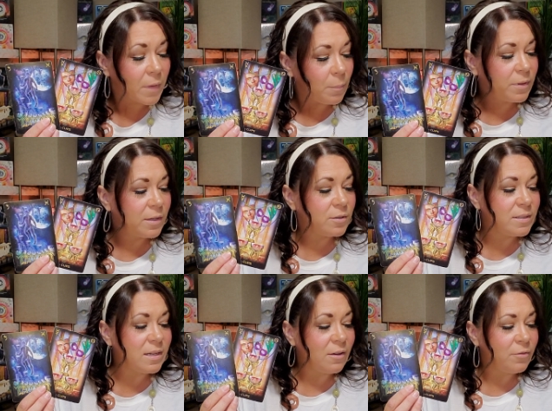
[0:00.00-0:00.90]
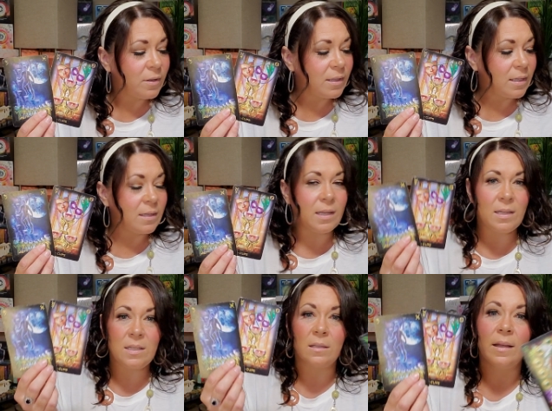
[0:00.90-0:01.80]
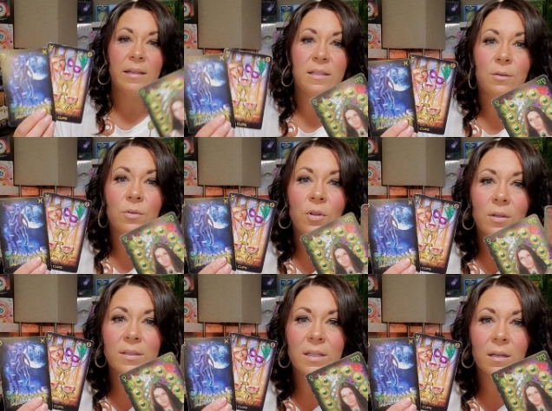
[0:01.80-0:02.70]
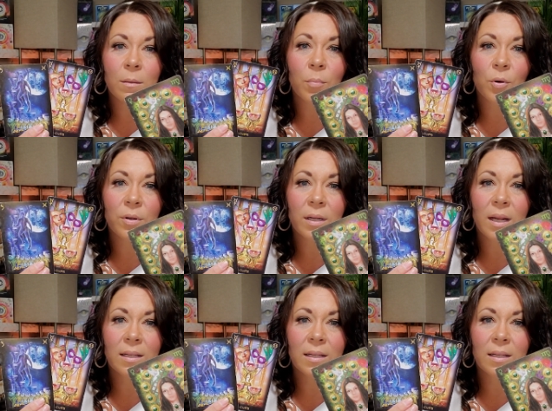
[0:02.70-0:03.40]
But there's definitely a need to lay down a long-standing burden.